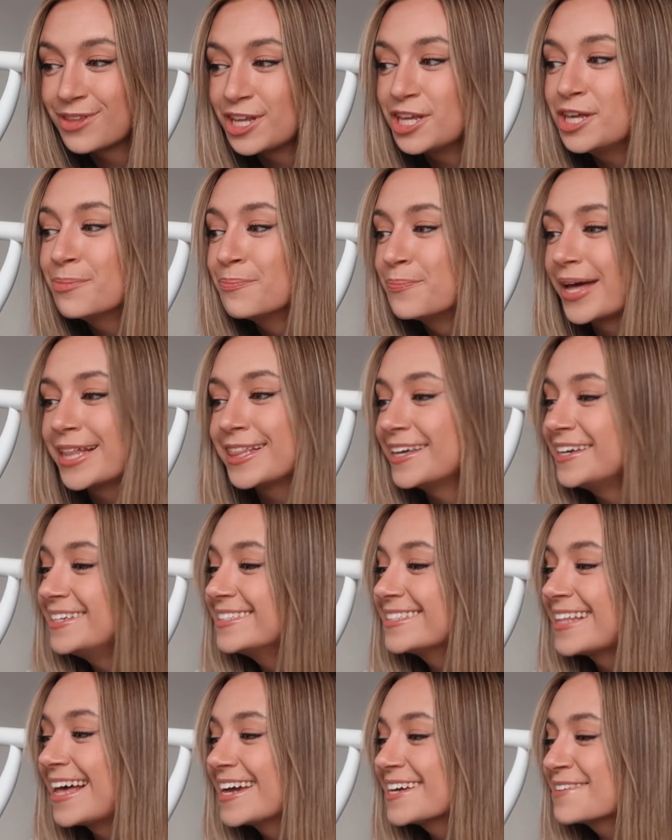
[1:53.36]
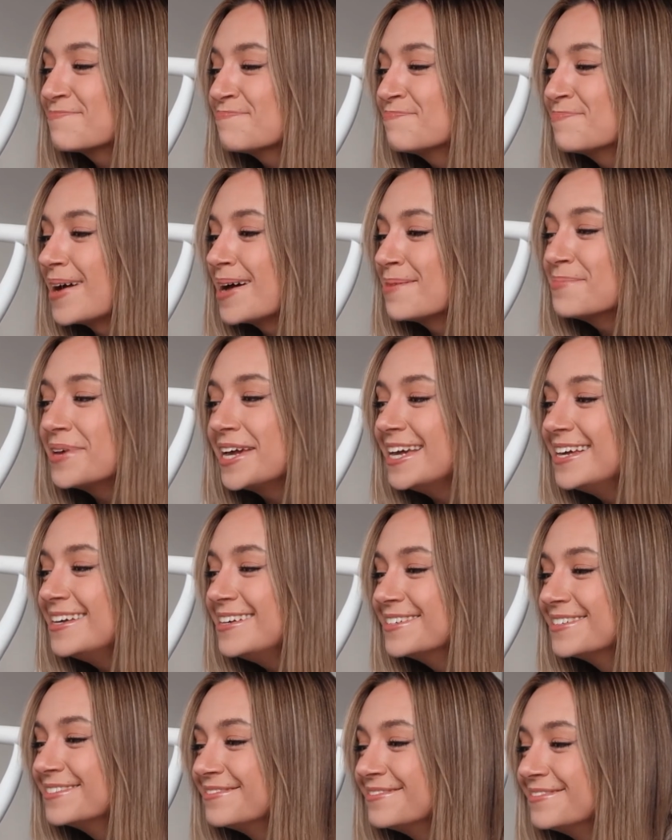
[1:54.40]
Your belly's like, mummy.
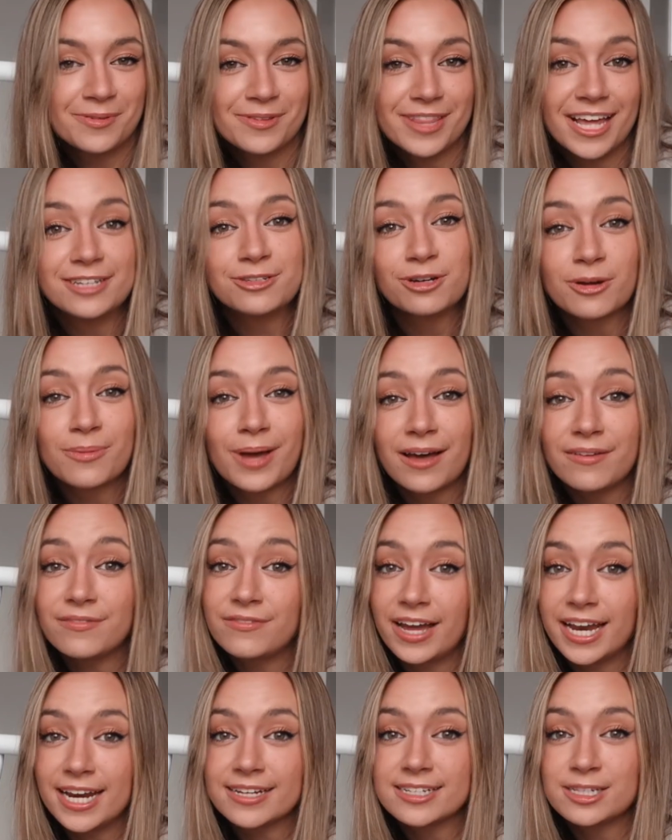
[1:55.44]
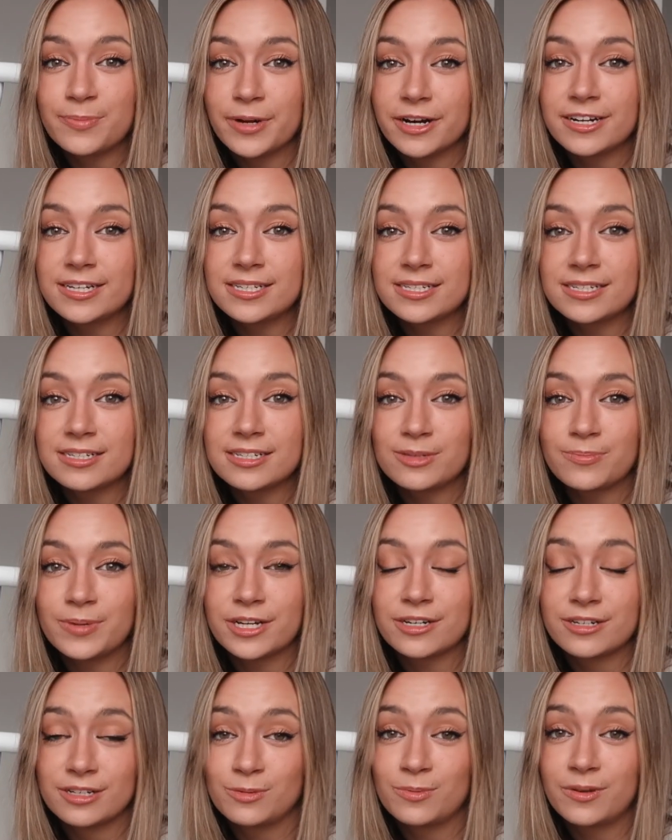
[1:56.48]
We will then talk about vet experiences
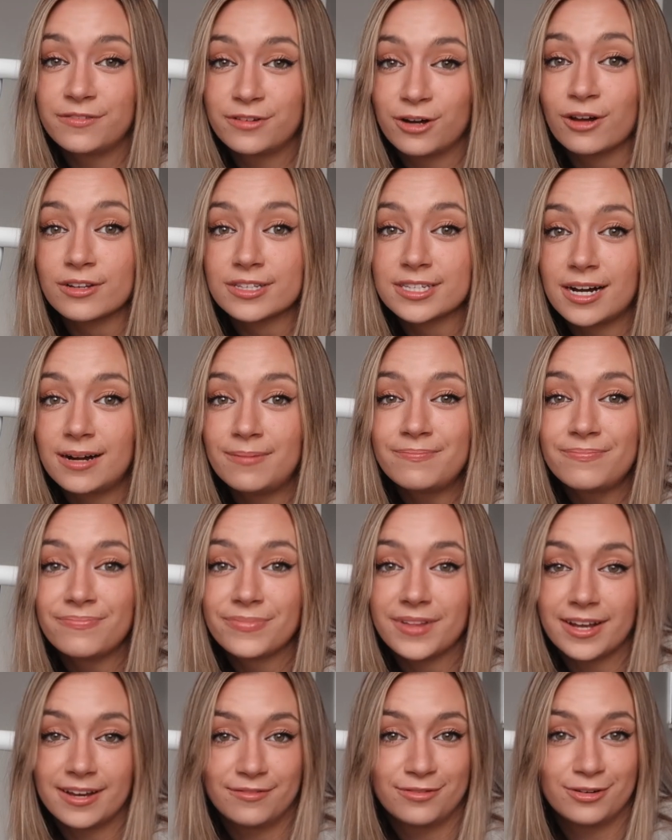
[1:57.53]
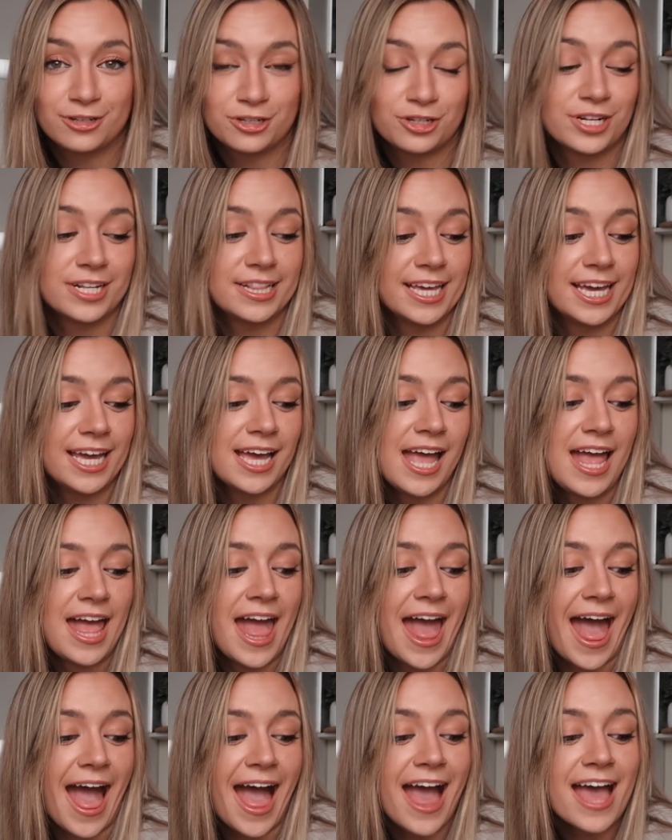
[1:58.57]
because we've got some, unfortunately.
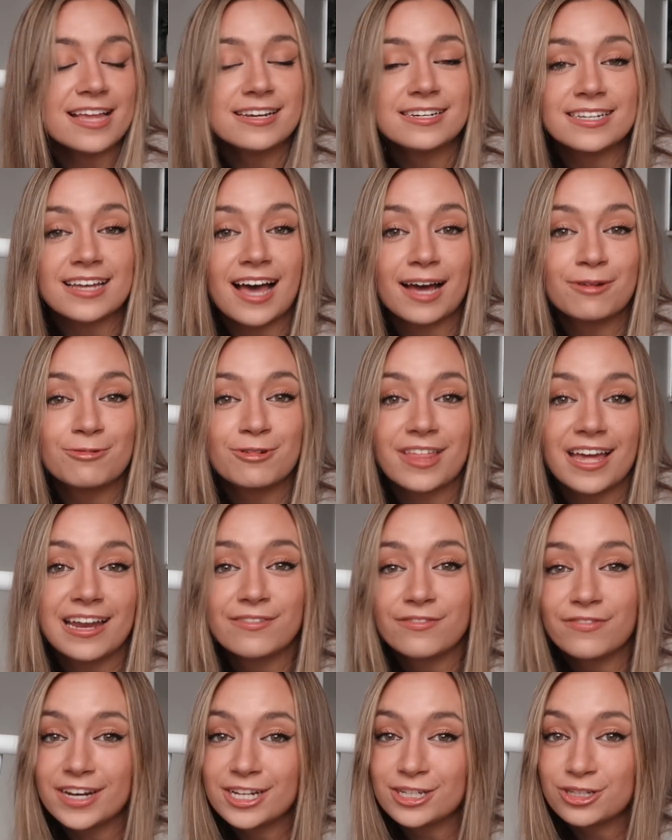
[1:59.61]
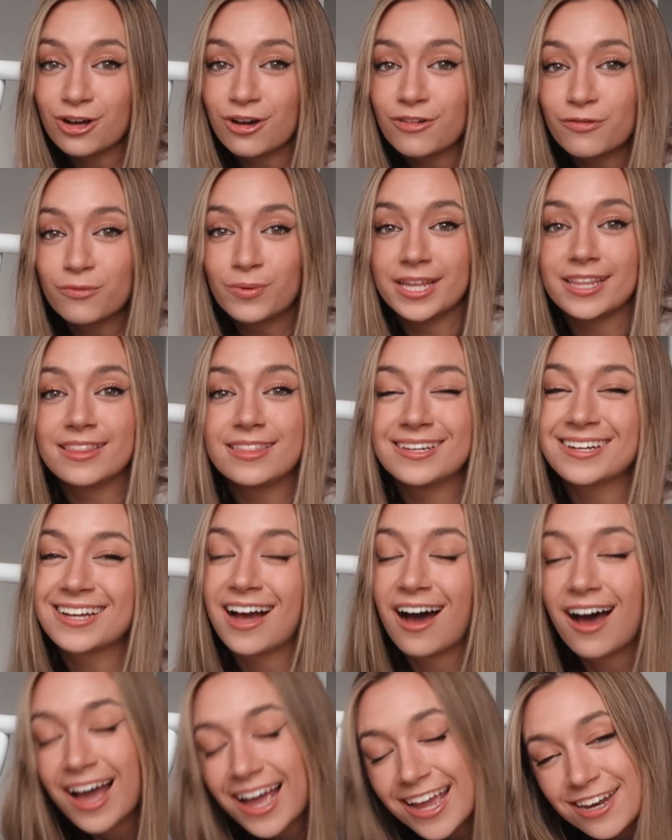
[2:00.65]
And I will then finish off with the
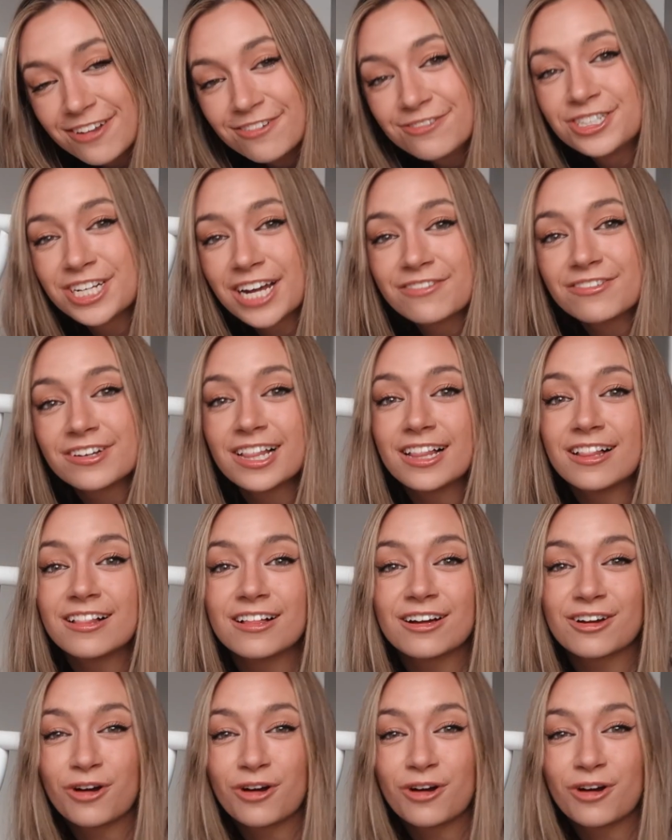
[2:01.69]
kind of general